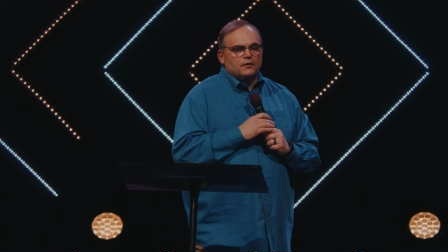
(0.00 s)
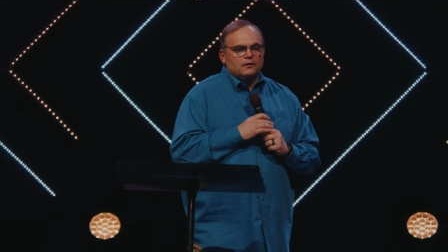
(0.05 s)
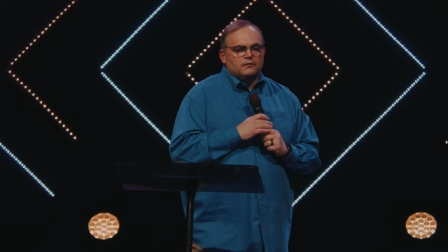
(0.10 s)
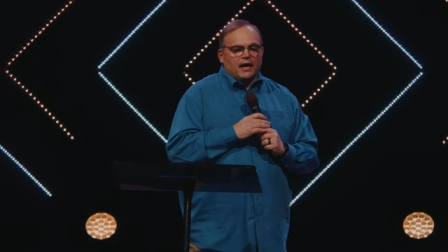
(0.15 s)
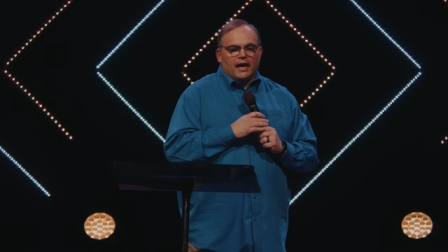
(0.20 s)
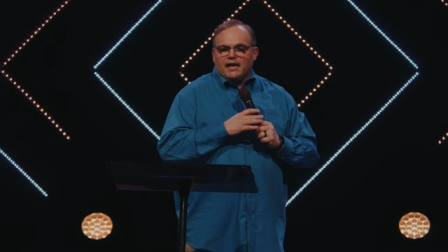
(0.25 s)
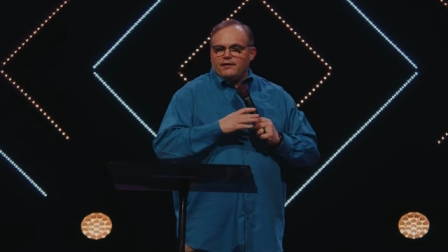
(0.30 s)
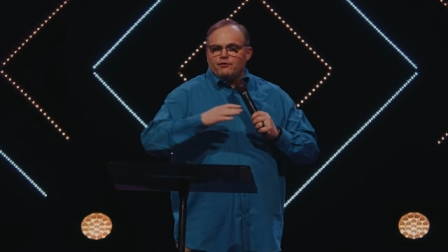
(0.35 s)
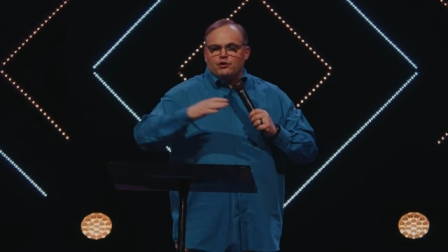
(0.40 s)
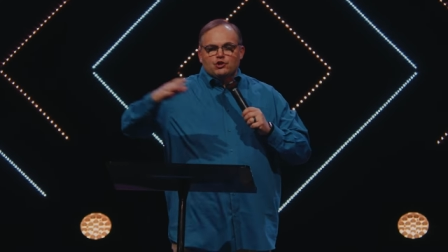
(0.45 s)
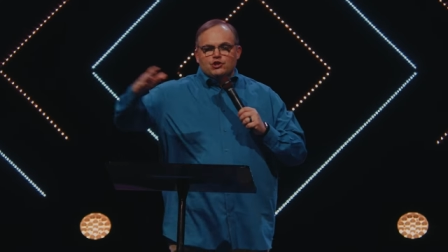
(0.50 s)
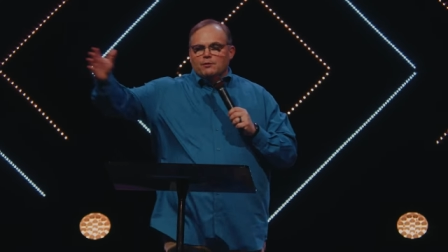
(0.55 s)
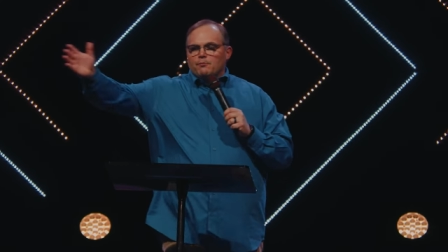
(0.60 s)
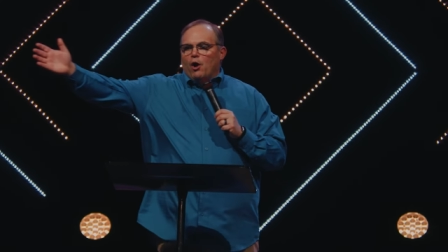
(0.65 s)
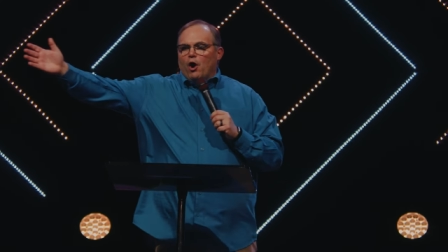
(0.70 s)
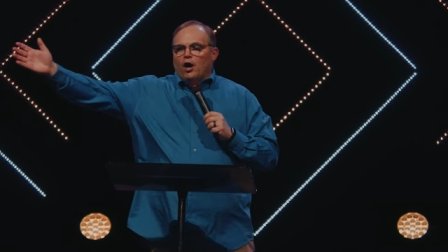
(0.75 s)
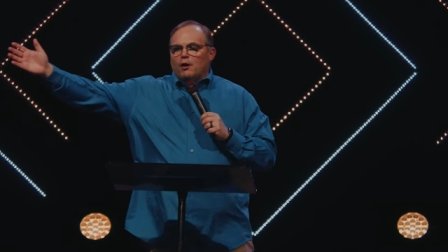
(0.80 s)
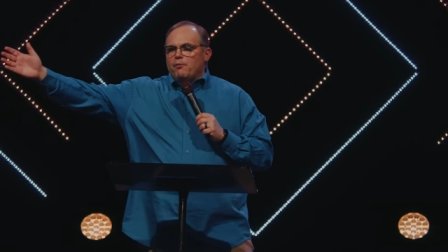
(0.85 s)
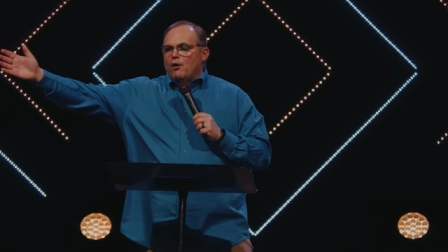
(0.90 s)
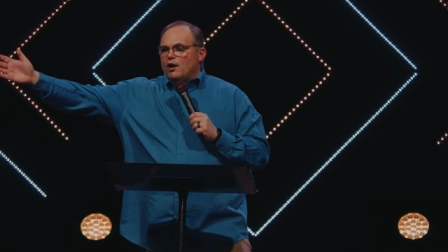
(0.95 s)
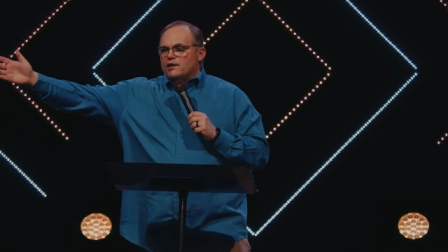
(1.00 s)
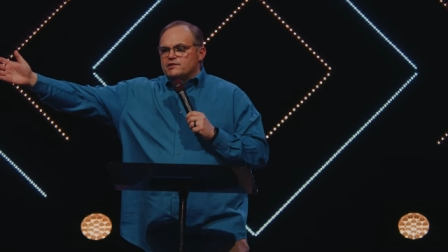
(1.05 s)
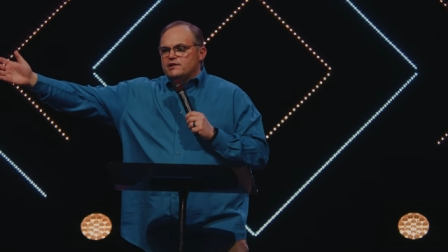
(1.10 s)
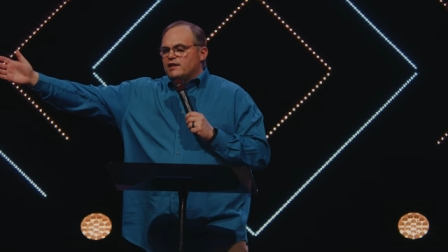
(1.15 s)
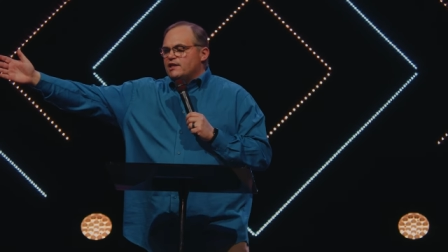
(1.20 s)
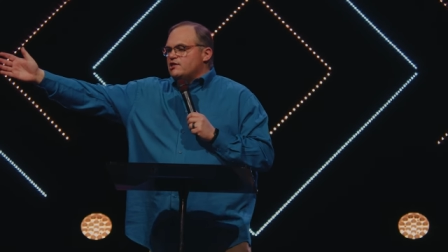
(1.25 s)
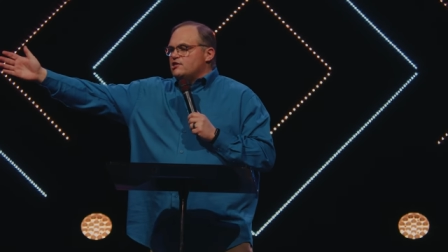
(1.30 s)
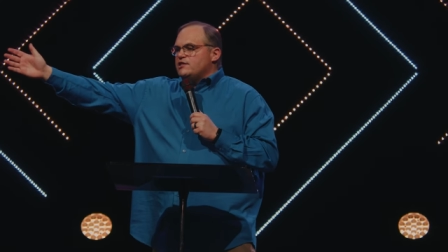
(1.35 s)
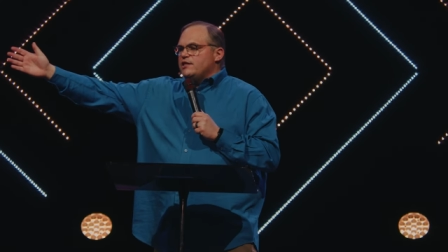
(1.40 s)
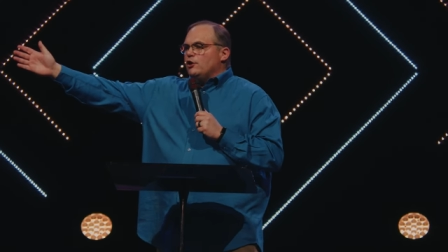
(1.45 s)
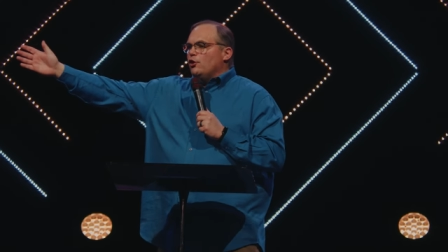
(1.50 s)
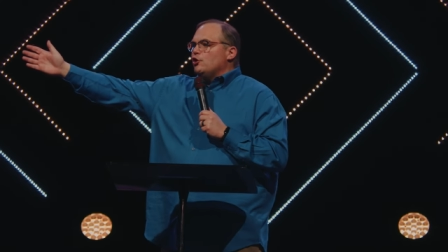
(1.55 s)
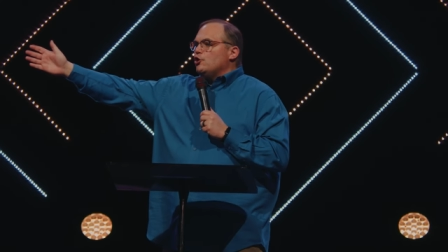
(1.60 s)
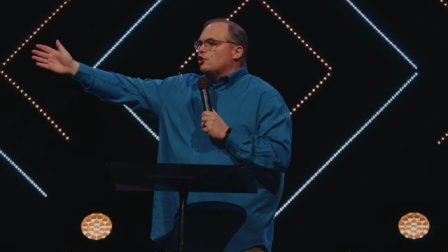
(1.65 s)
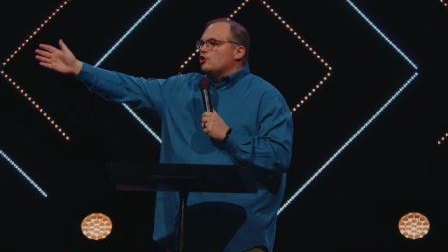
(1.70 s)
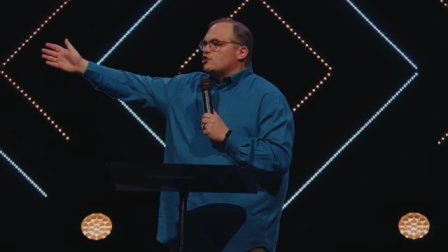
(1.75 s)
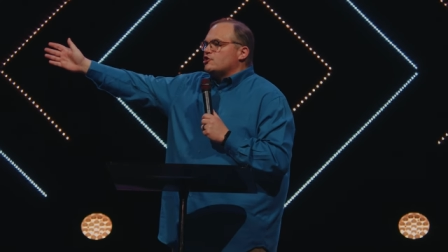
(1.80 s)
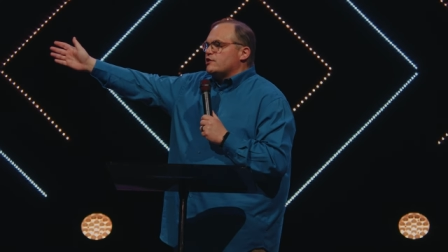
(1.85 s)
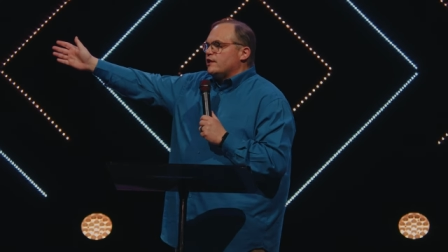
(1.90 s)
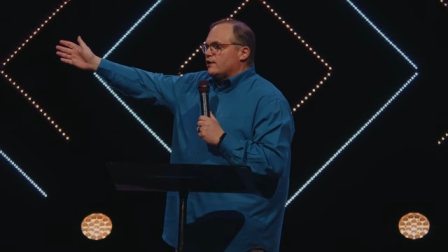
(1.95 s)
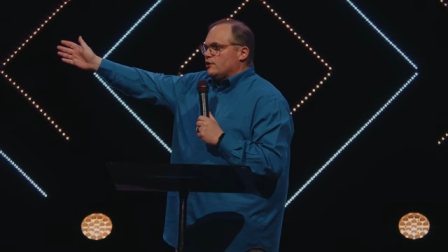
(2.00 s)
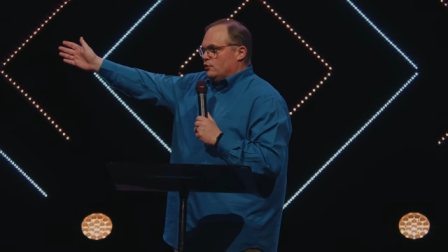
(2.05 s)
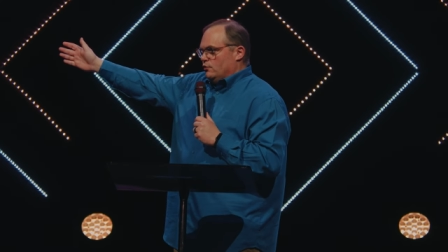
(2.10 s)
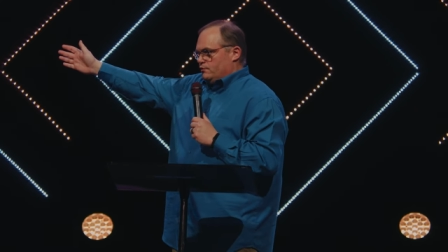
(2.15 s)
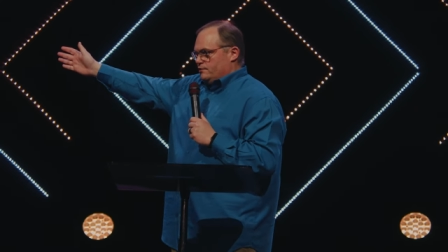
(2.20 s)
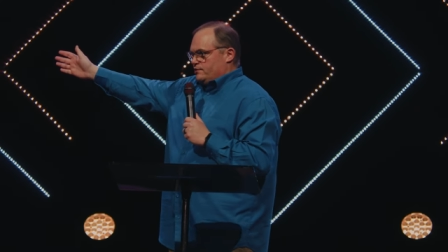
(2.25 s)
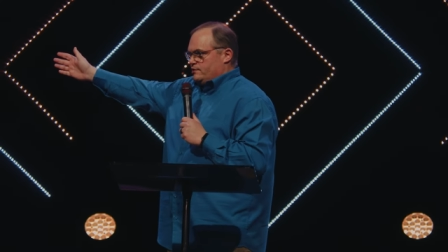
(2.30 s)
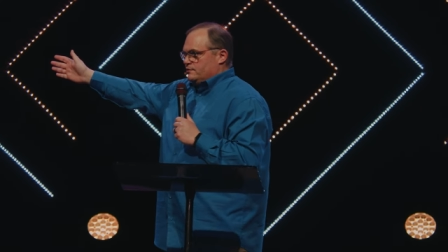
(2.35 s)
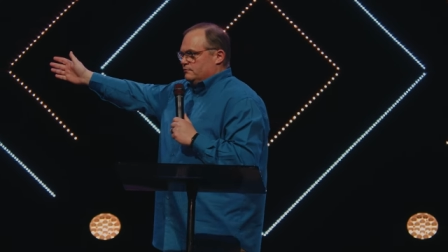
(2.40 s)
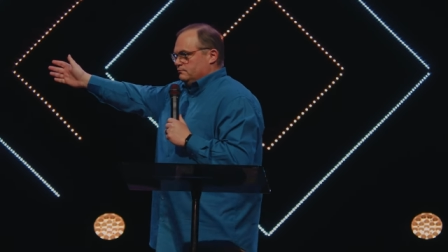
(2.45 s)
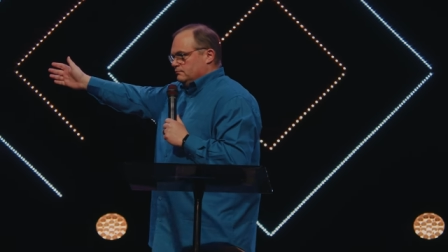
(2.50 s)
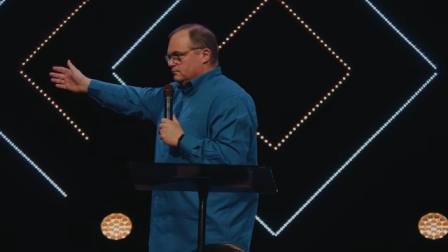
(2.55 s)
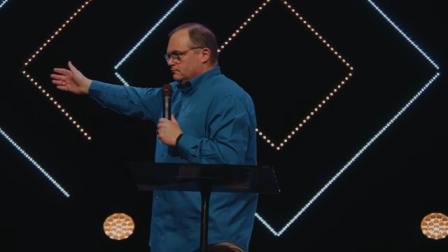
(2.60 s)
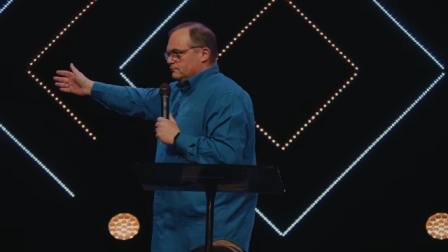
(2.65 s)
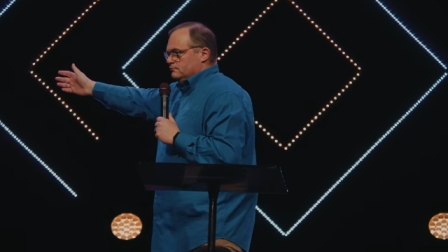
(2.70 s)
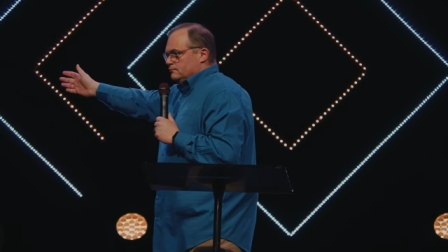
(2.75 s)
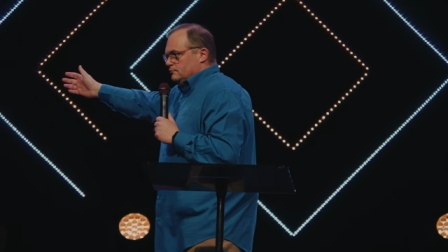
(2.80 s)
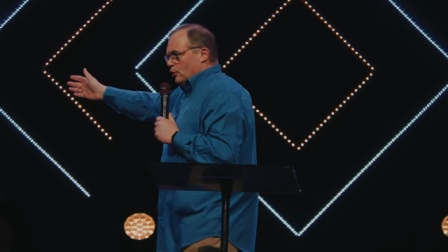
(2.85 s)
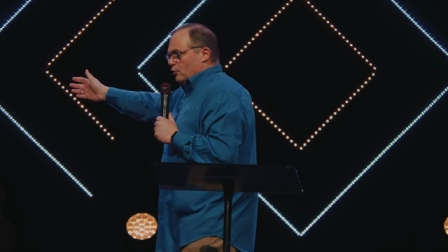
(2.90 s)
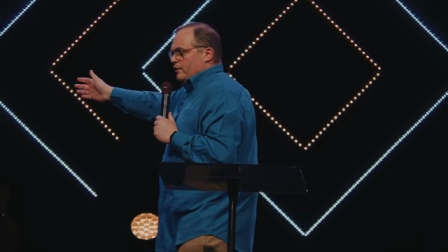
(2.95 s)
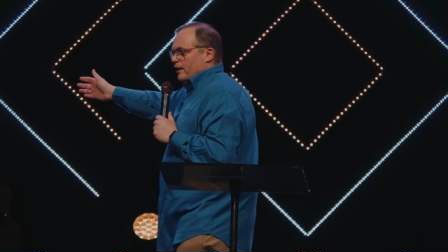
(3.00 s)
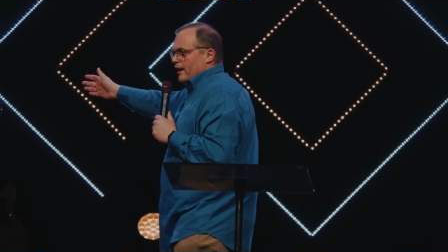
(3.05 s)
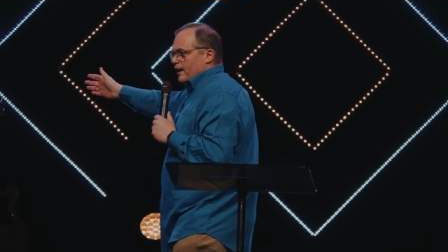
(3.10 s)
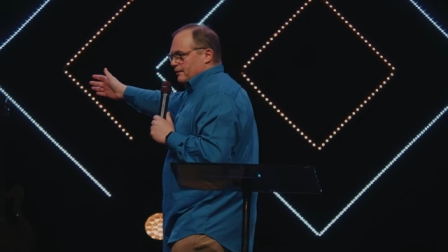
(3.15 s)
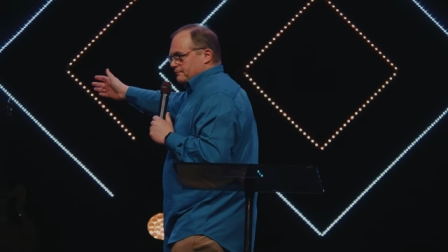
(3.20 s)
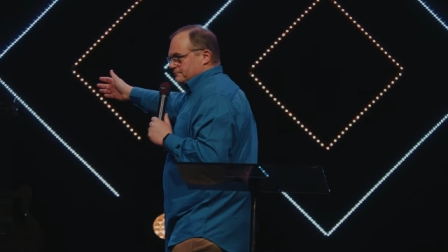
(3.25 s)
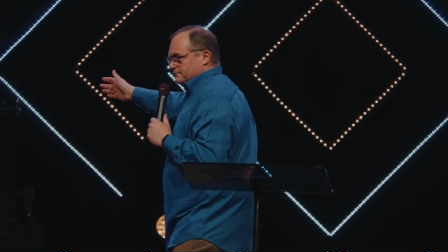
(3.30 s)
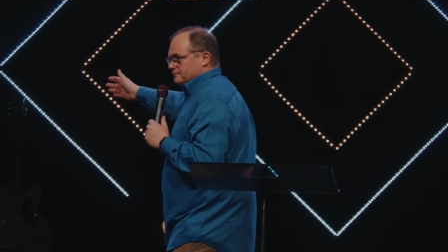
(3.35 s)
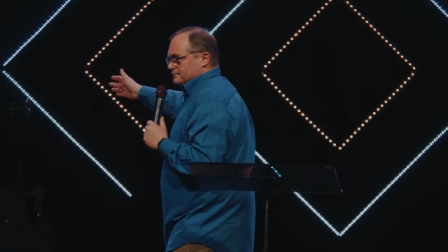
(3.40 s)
Not even Jim Harbaugh is going to steal your signals, okay?